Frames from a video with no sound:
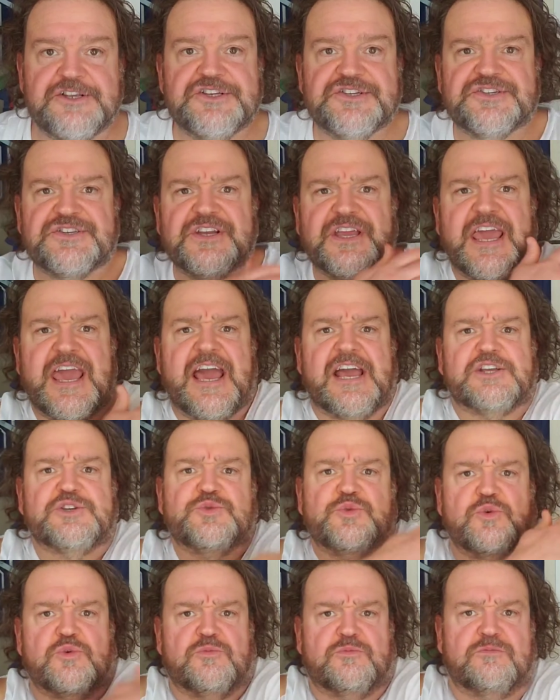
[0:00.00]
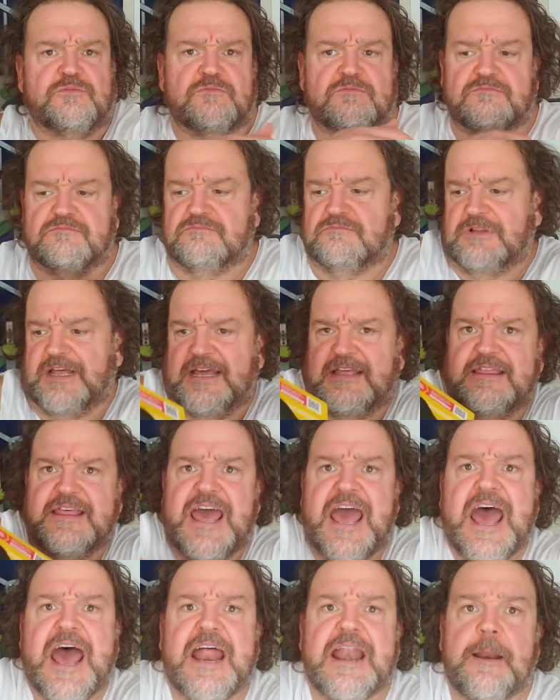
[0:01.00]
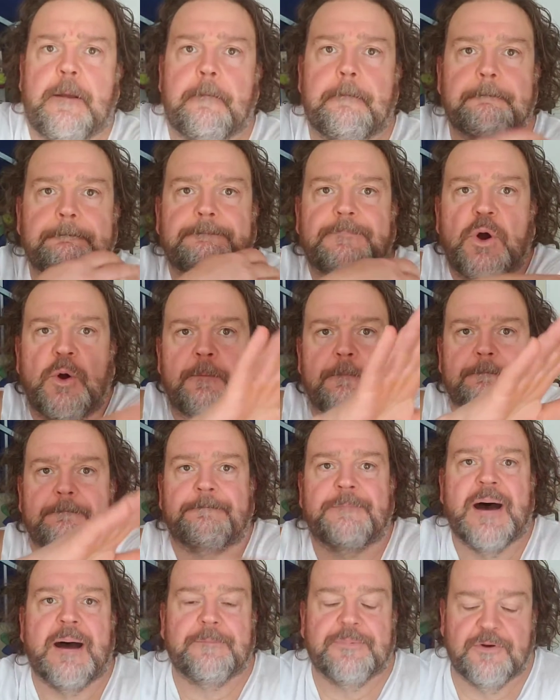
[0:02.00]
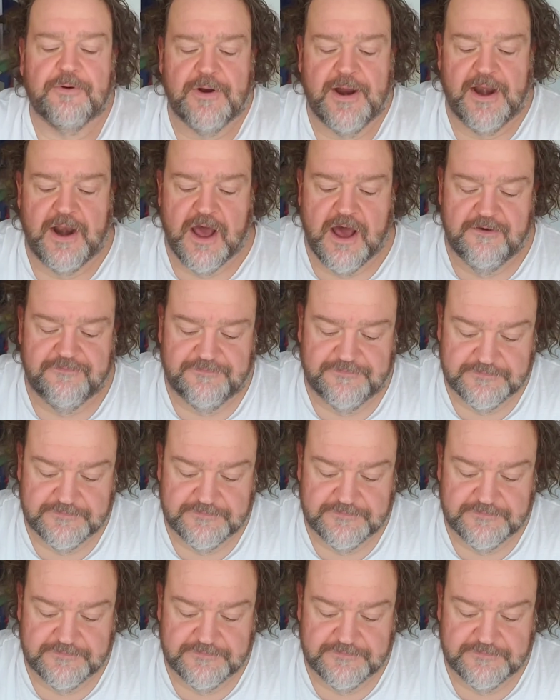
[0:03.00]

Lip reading: just a casual like that, boop, popped it right off.